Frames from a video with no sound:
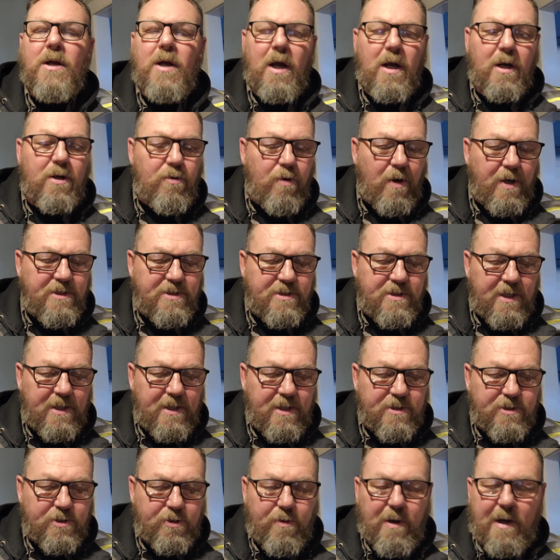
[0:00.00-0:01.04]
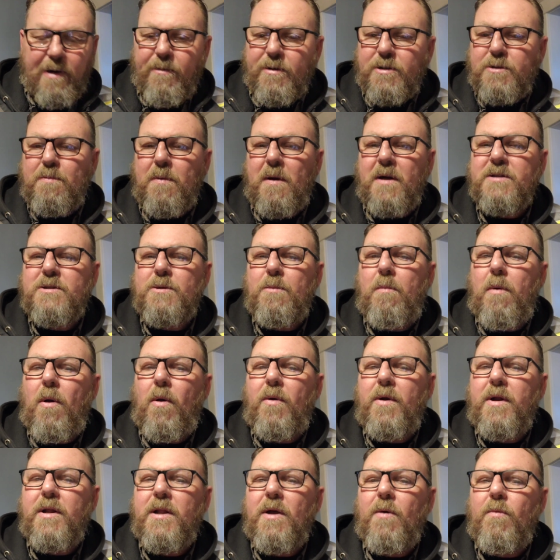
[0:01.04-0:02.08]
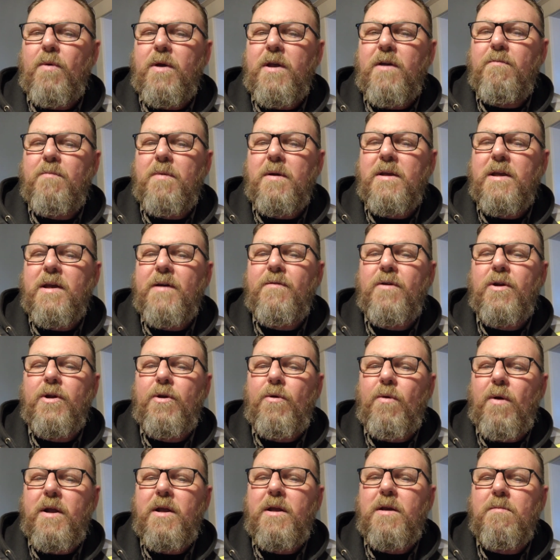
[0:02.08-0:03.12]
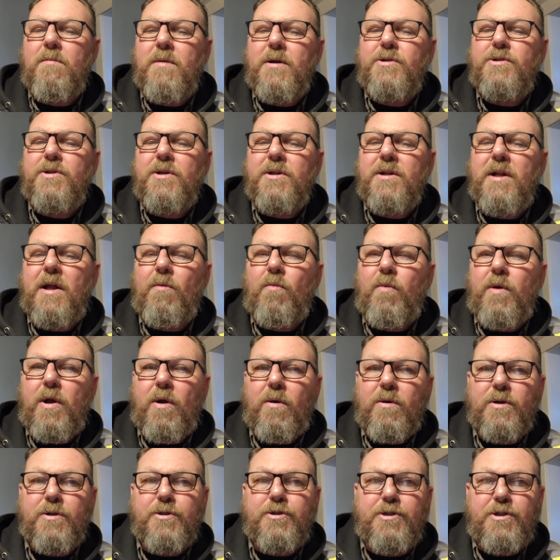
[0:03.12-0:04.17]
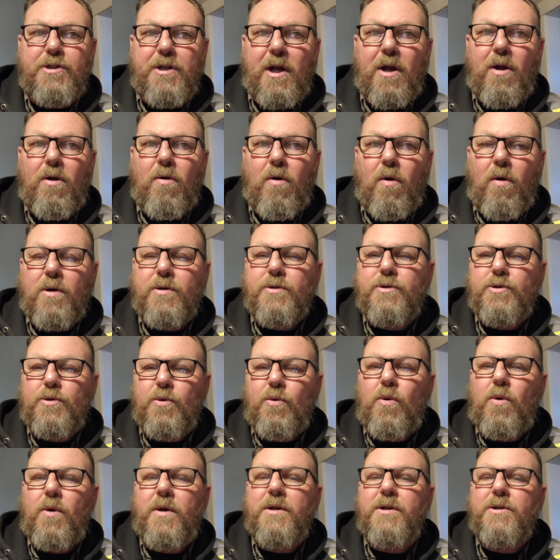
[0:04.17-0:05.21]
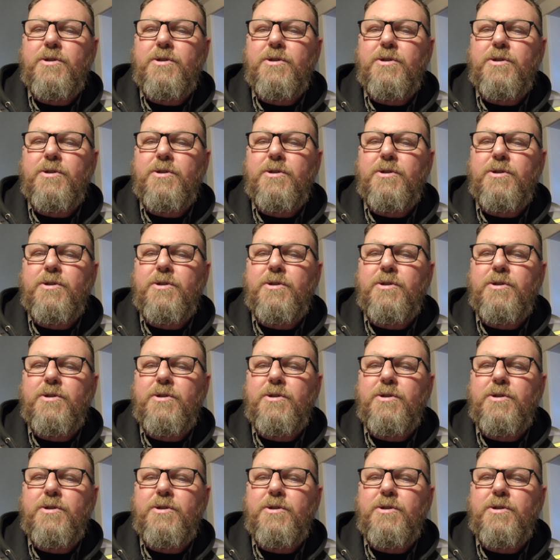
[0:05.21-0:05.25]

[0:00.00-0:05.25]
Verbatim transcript: uh, Christ said this great responsibility that we have been given a great commission that we are to share our story,